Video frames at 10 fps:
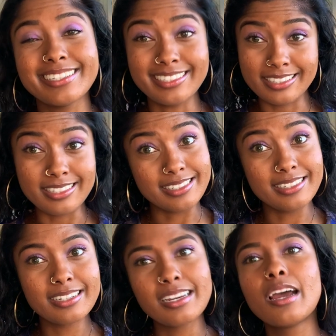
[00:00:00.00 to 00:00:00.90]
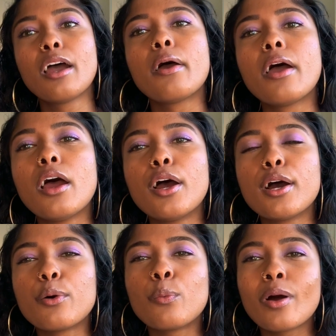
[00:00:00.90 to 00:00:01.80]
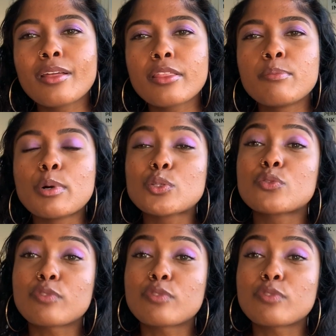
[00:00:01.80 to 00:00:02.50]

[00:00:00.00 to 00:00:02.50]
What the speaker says: he did. One of the most